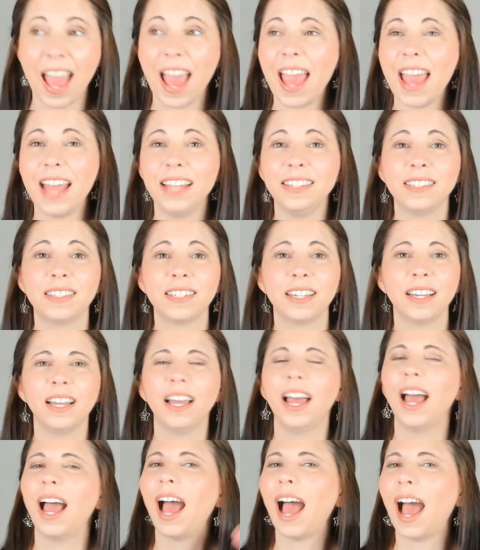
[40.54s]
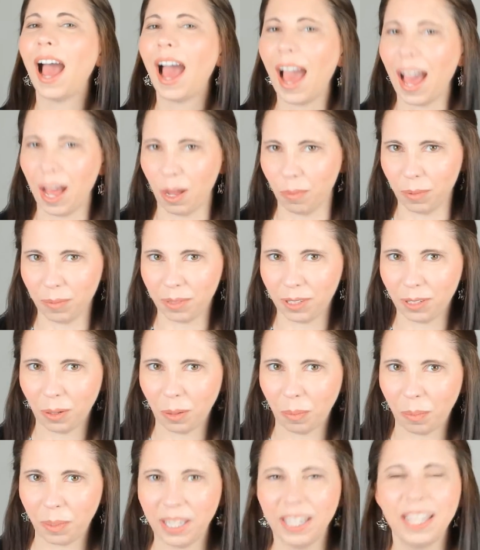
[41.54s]
Enter
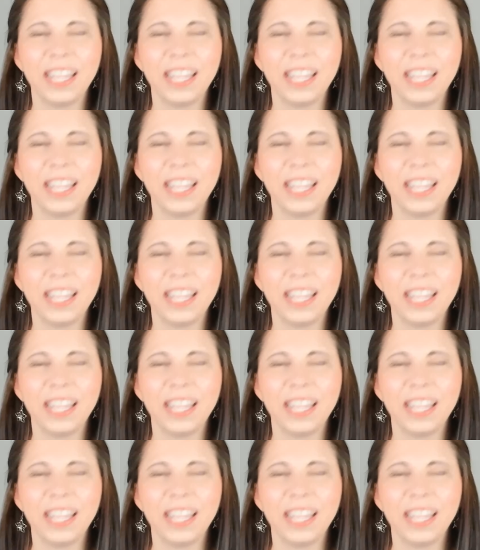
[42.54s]
AlbumStomp.